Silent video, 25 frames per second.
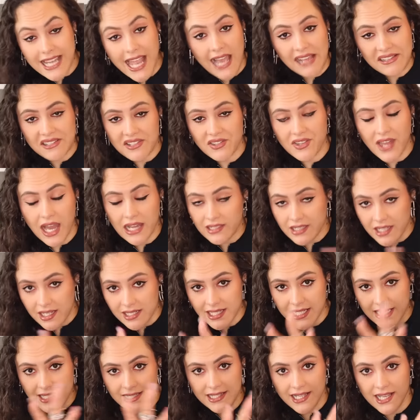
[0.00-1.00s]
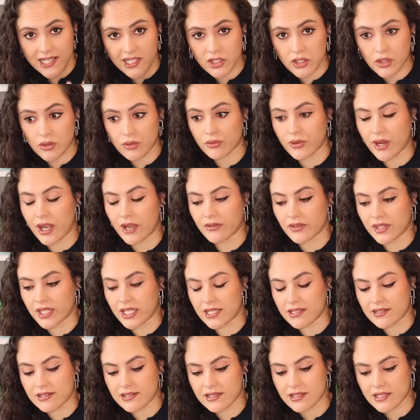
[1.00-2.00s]
yes, that does exist throughout
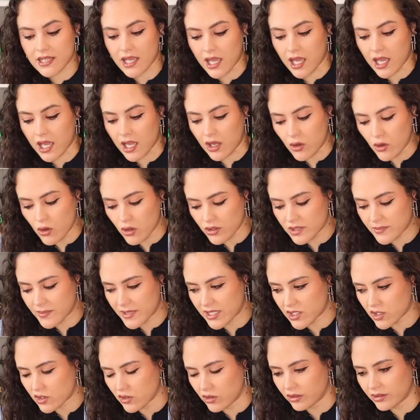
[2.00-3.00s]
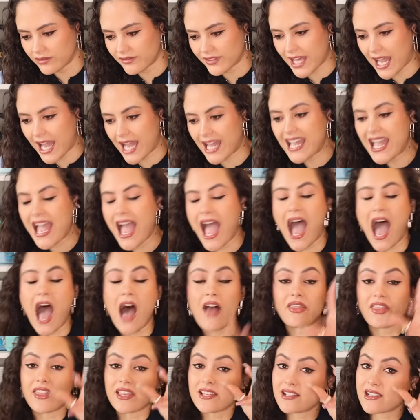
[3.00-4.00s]
these horse bits and all of that,
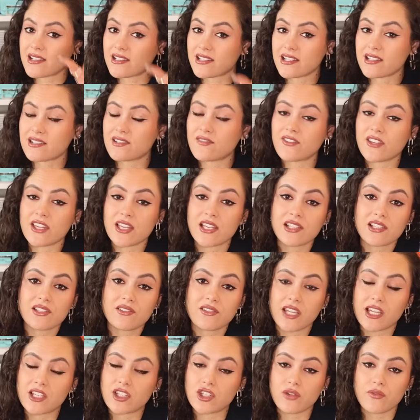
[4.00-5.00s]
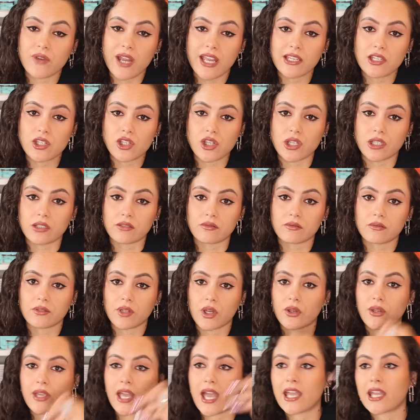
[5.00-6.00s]
and this is its first iteration,
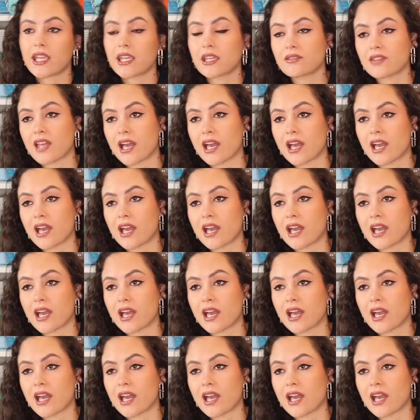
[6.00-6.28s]
okay?